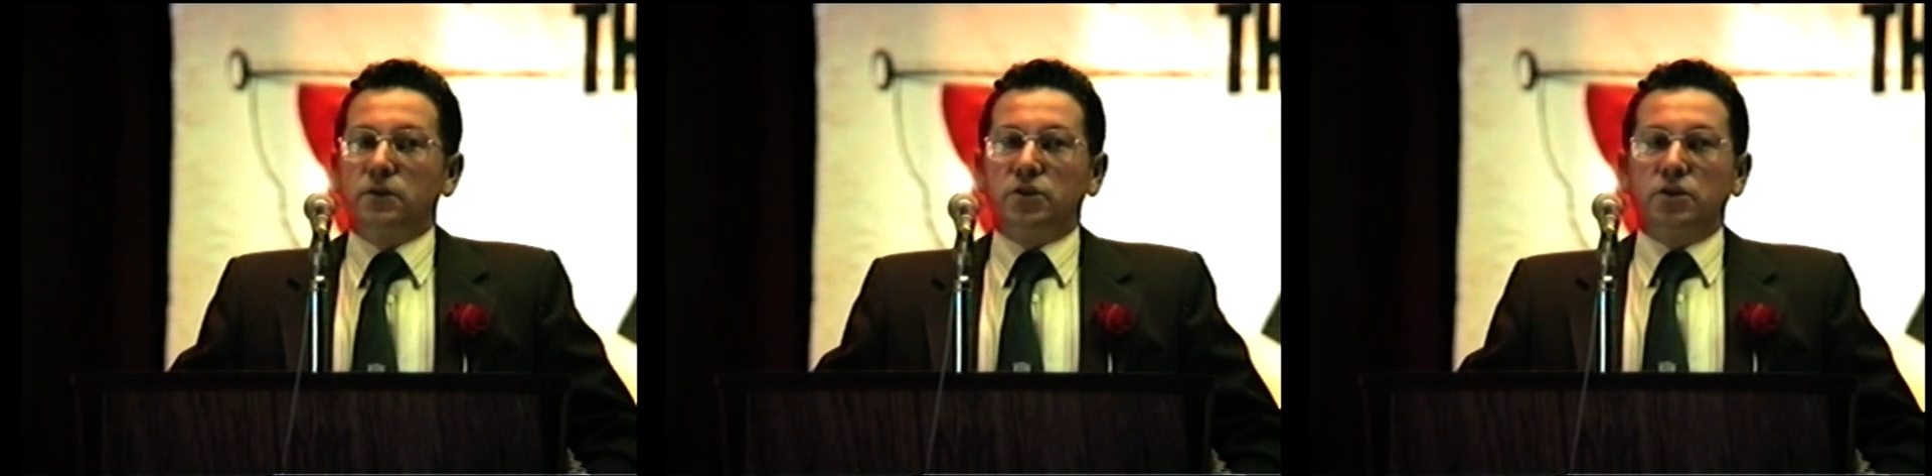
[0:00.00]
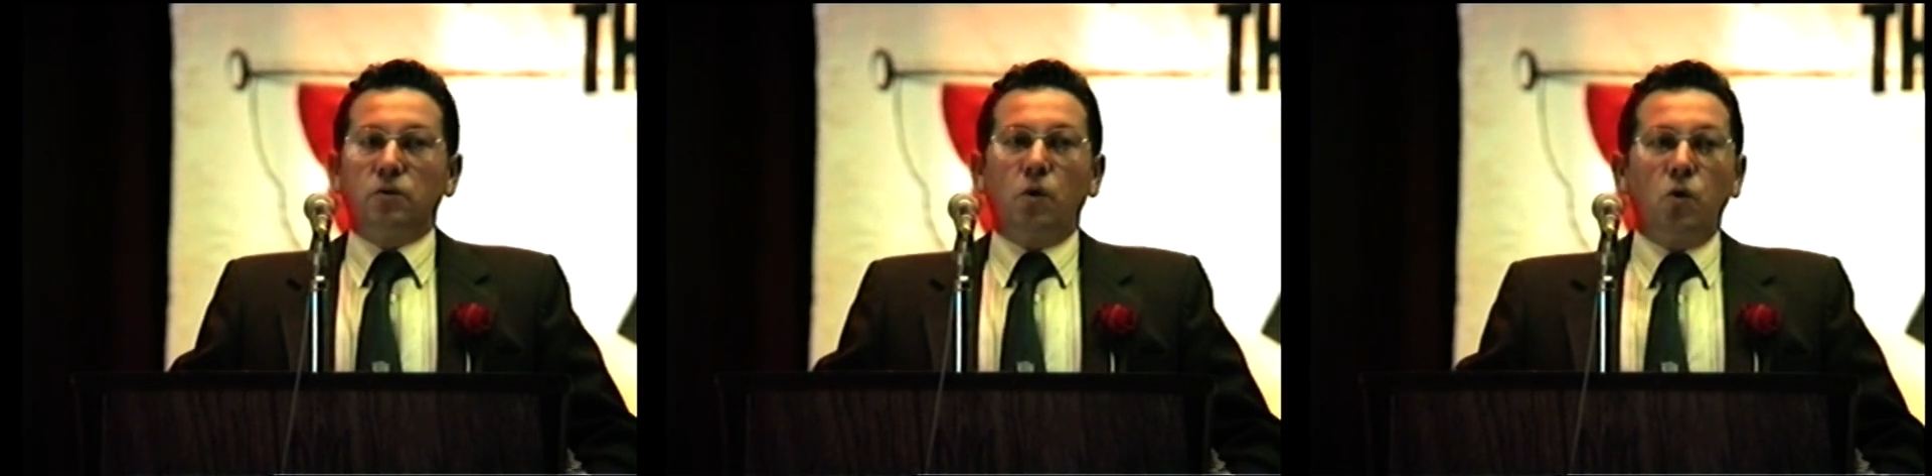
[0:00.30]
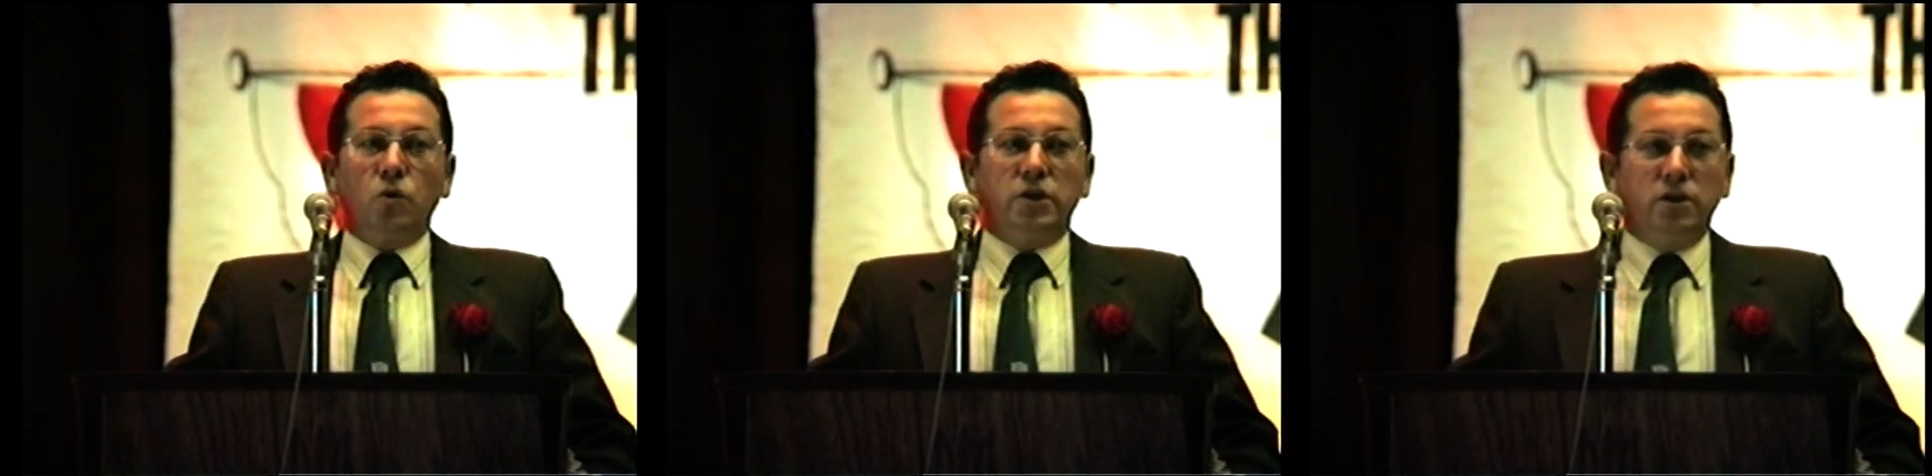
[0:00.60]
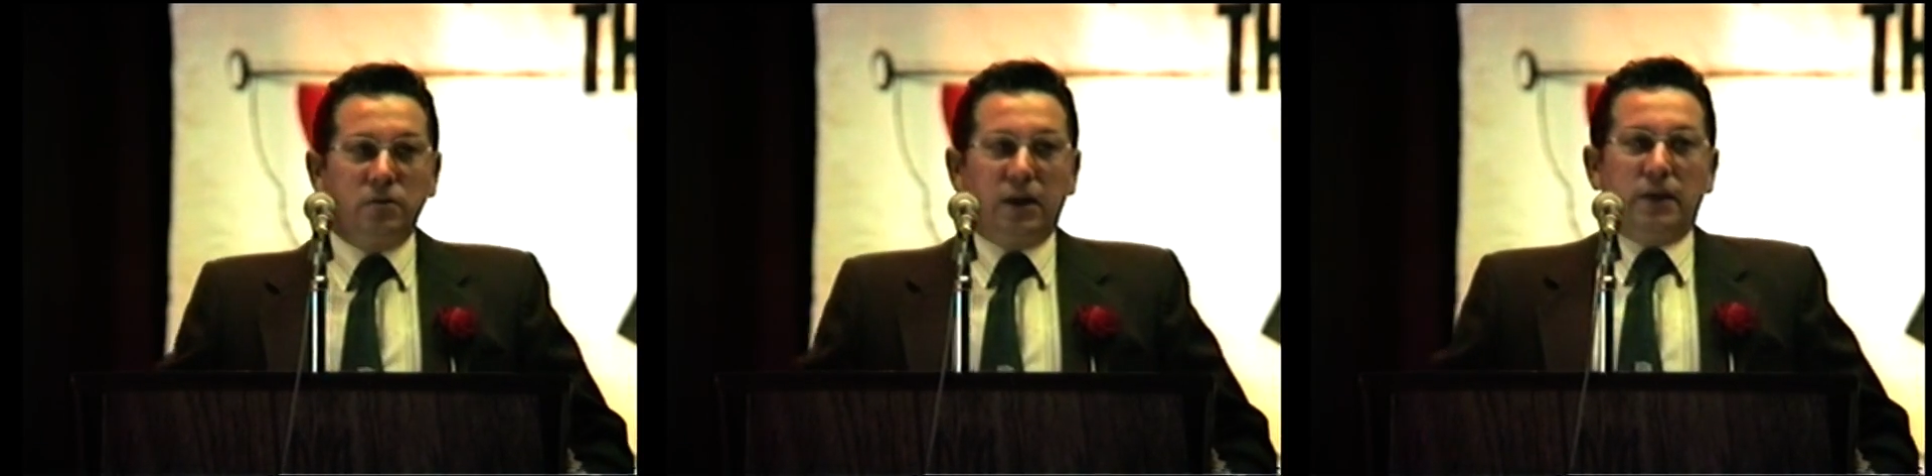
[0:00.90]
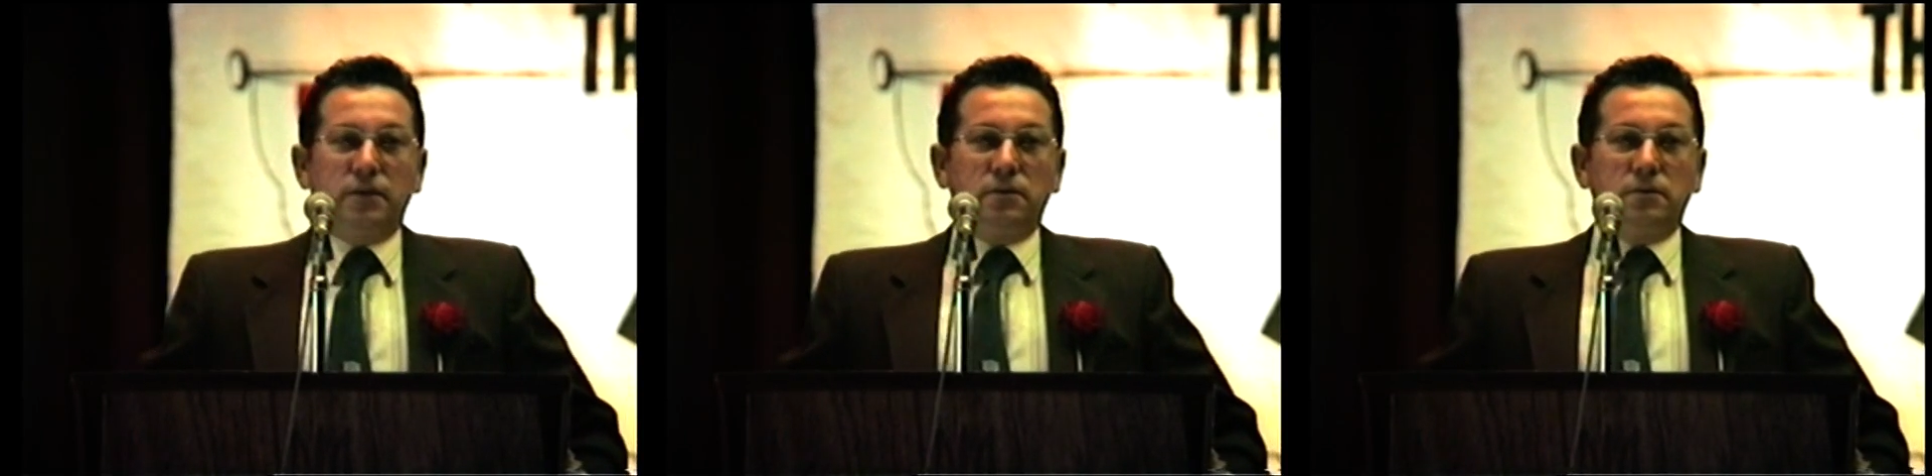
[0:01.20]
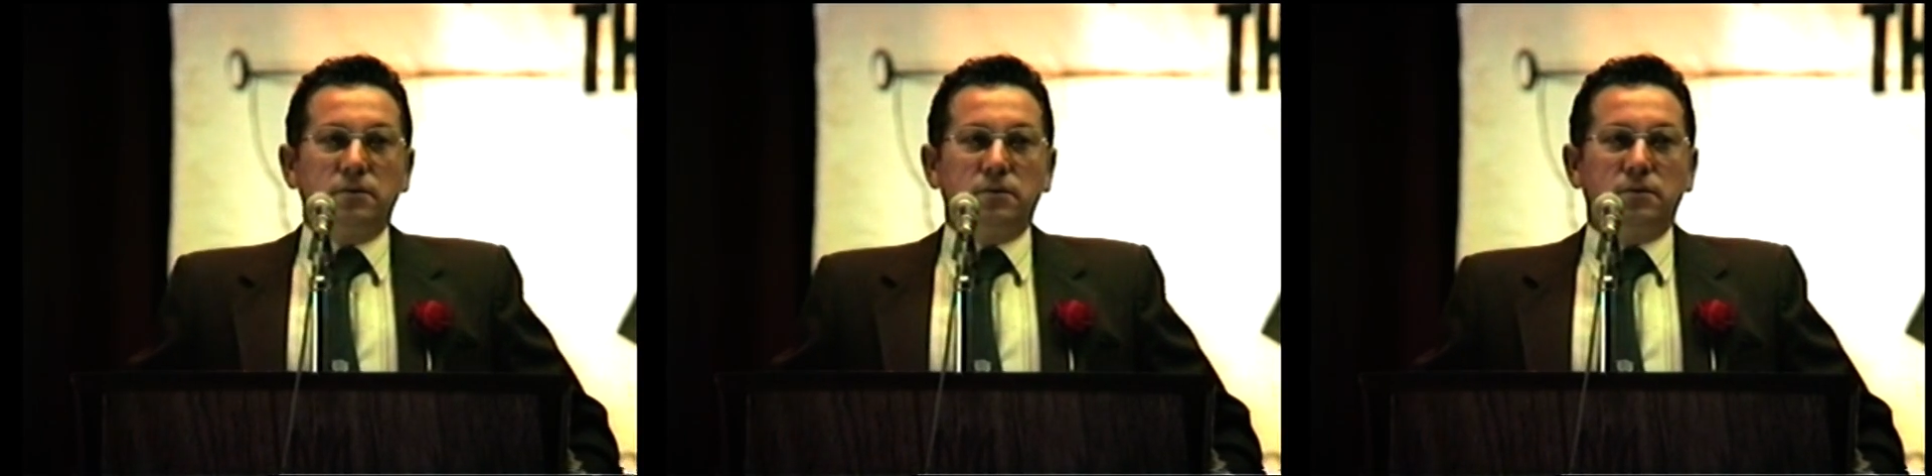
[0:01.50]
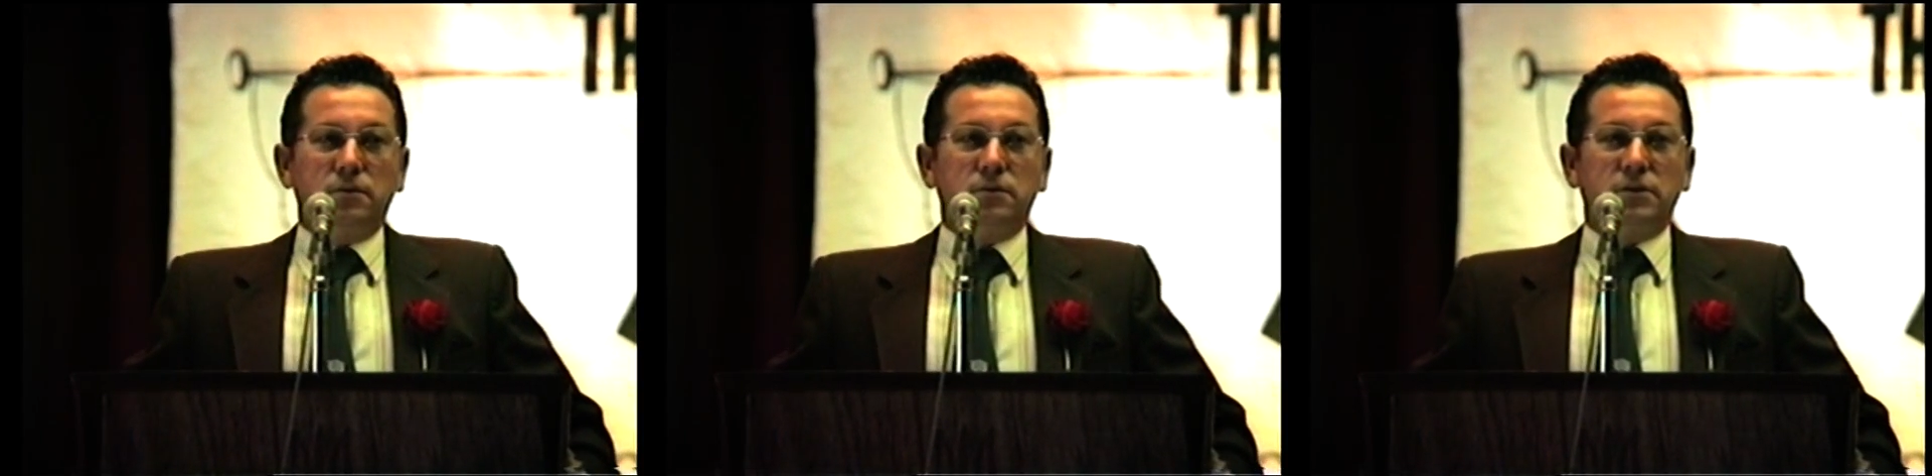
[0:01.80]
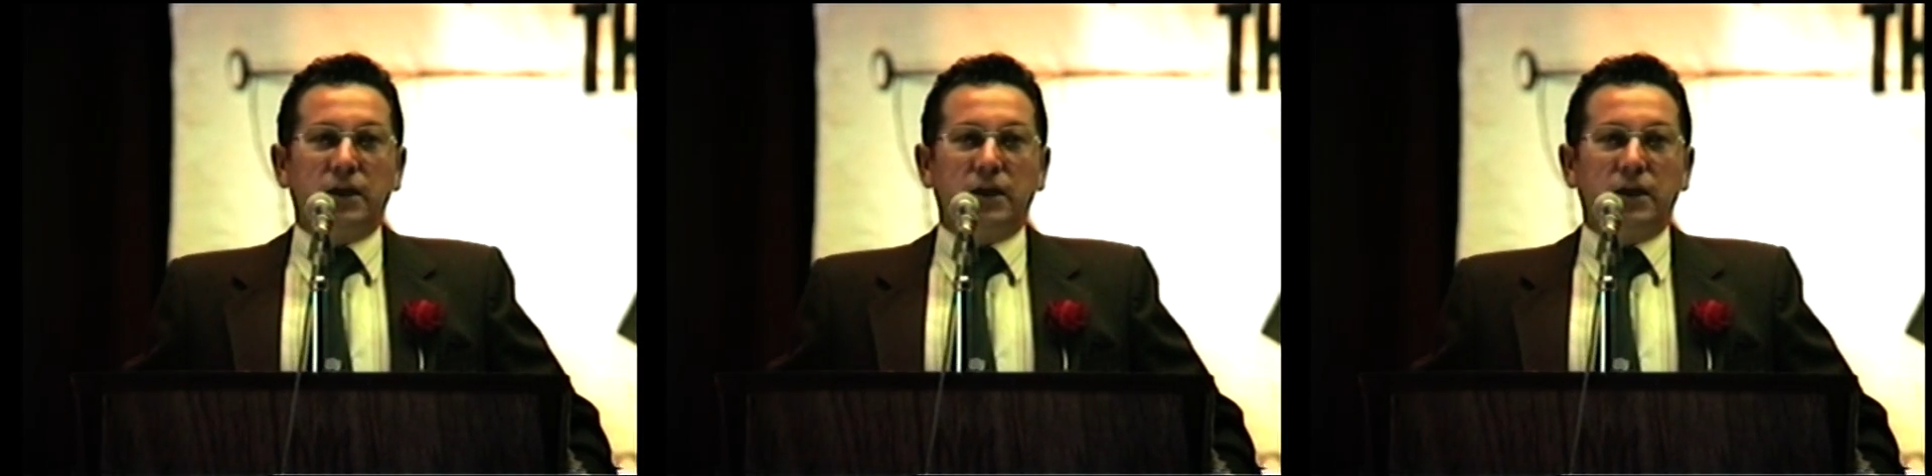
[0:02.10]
to do all you can to